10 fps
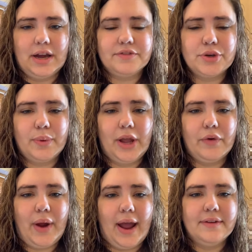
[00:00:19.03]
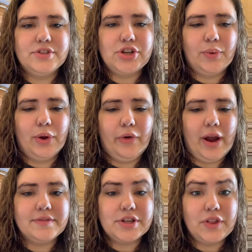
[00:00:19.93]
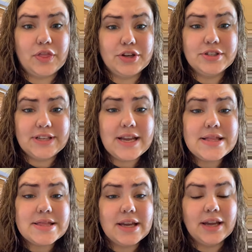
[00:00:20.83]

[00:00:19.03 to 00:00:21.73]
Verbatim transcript: after we arrived. So we arrived on the 13th